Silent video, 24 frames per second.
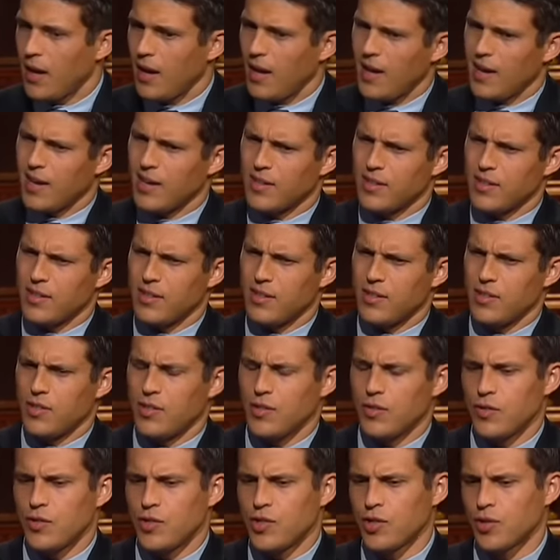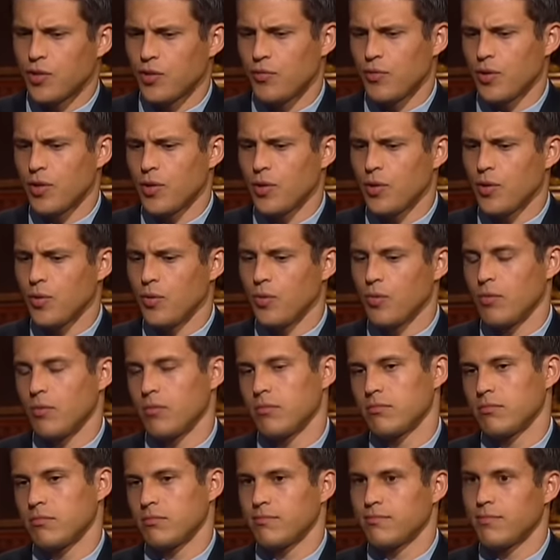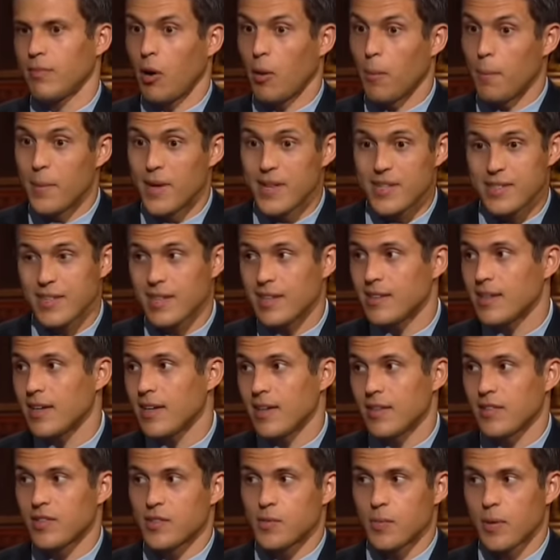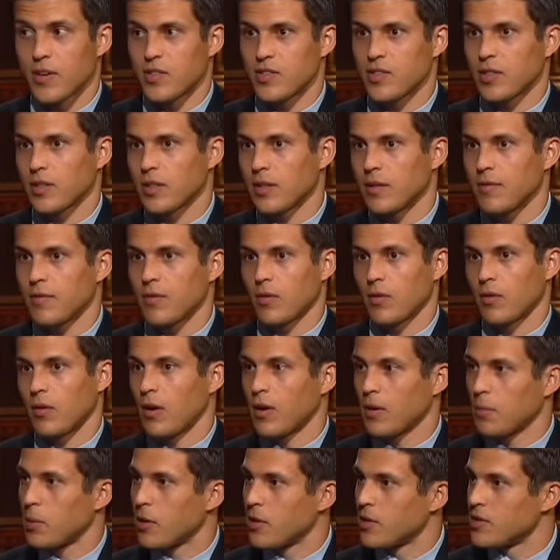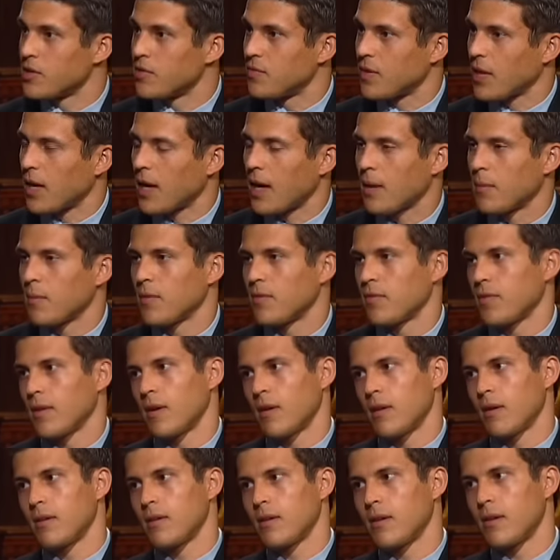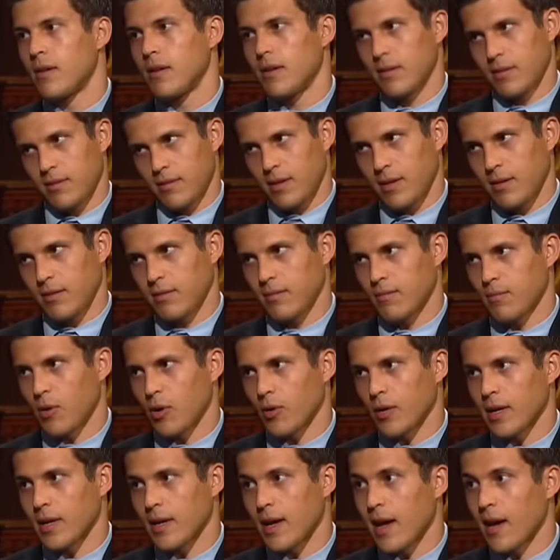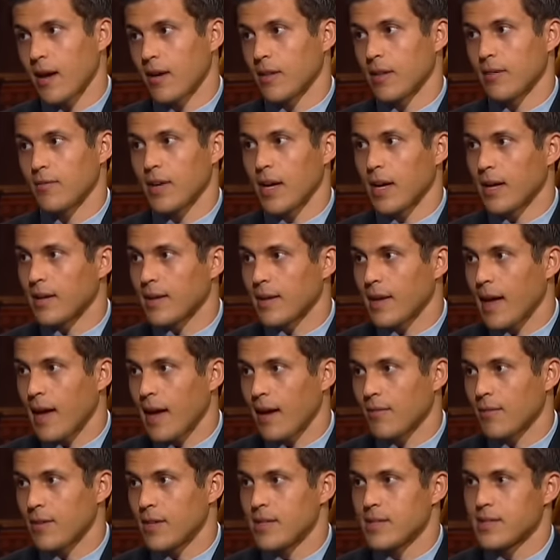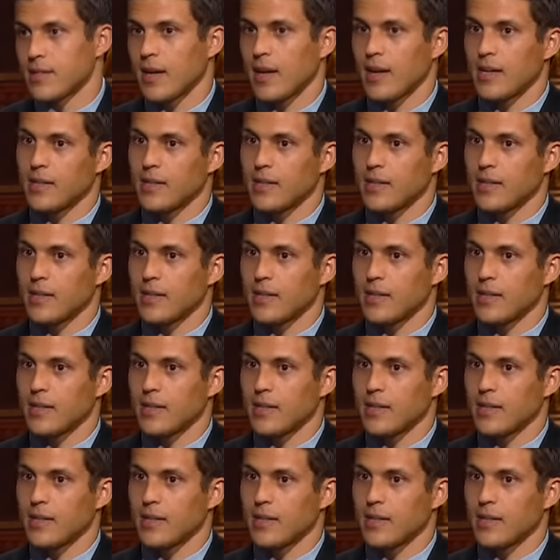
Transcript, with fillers: And children who are missing teeth, especially for long periods of time, if they're broken down, they've gotten cavities and had